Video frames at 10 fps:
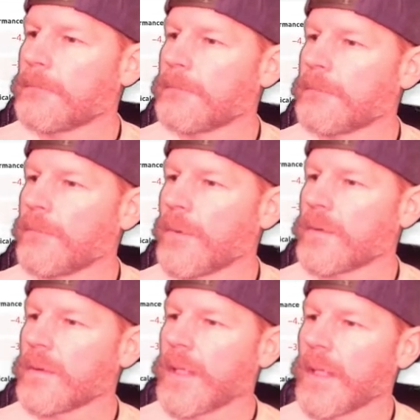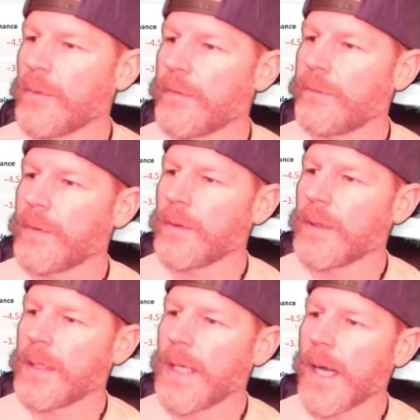Once again, we filled the
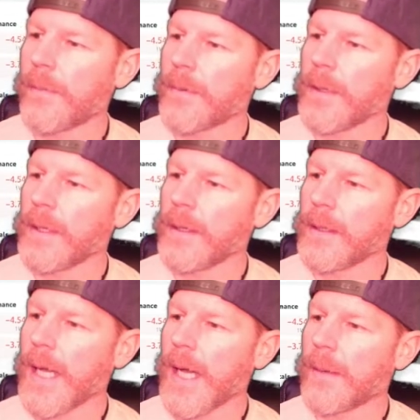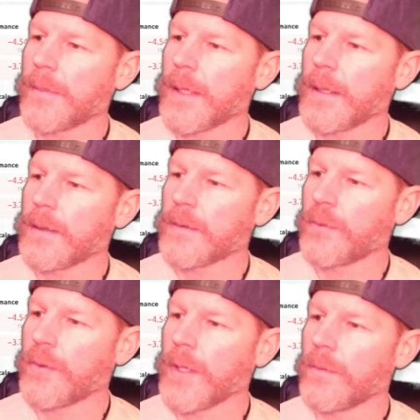gap, and the gap at this
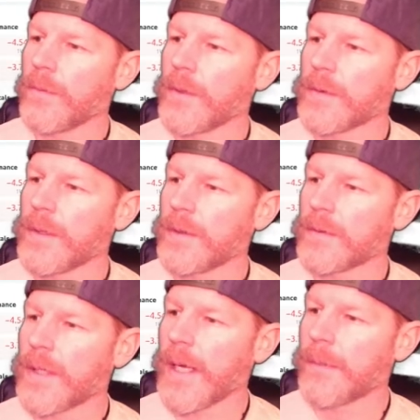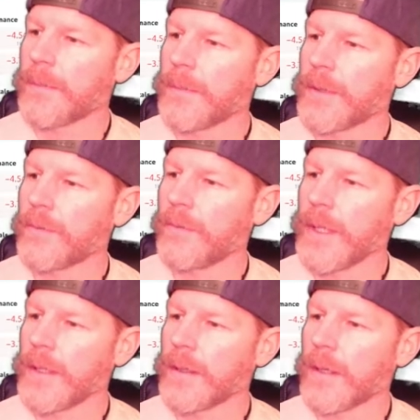point was this gap
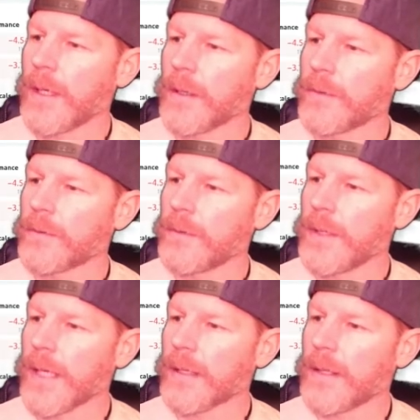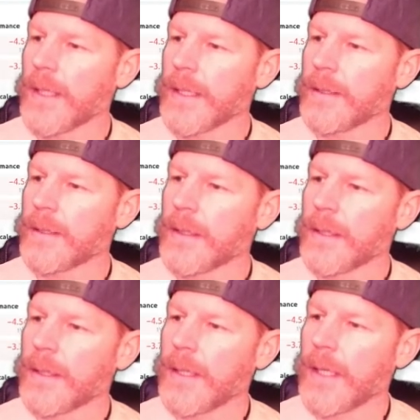between our neckline
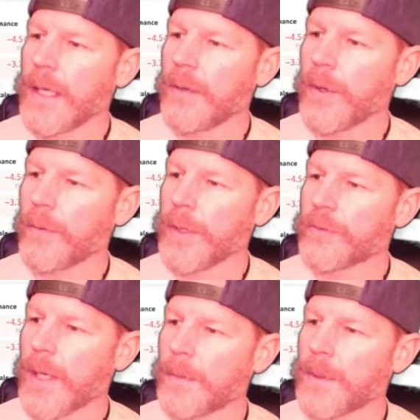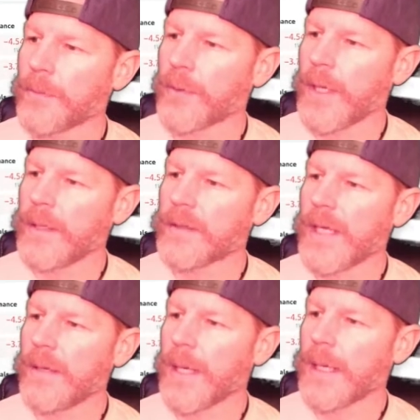and where we dropped in price,
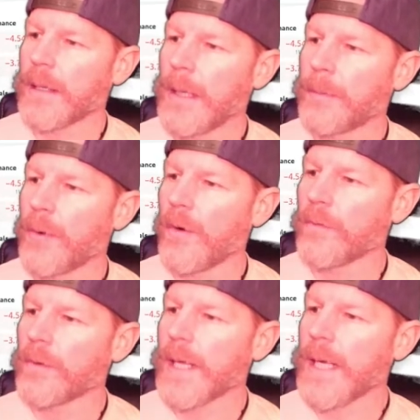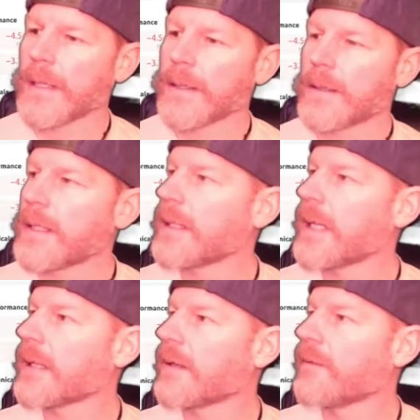came back up over that, did
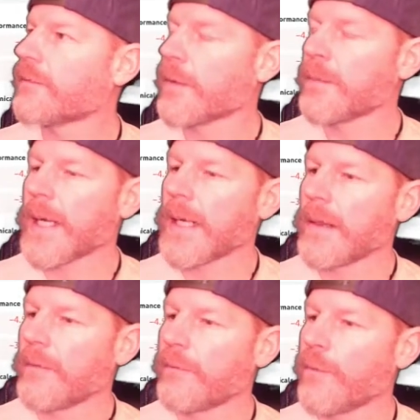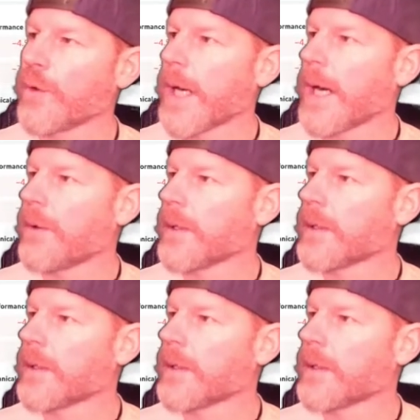not confirm that on the 4-hour,